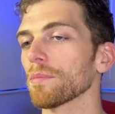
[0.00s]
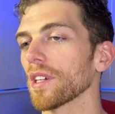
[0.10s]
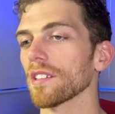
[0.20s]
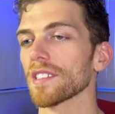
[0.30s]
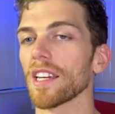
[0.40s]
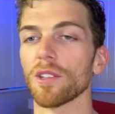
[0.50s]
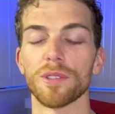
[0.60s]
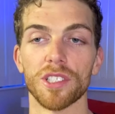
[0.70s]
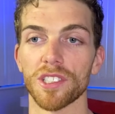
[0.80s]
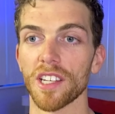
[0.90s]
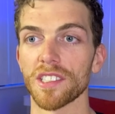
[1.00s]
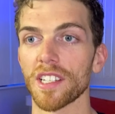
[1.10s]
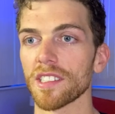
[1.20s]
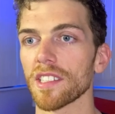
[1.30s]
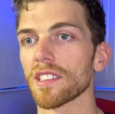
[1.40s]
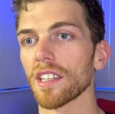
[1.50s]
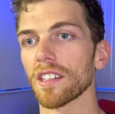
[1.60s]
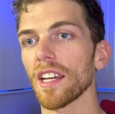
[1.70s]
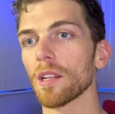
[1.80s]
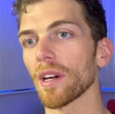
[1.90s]
because that user just doesn't exist in
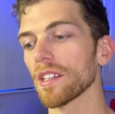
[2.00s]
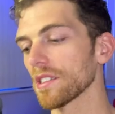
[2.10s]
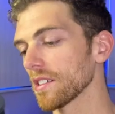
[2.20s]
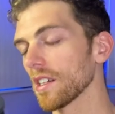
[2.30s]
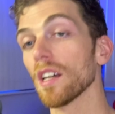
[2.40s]
the database.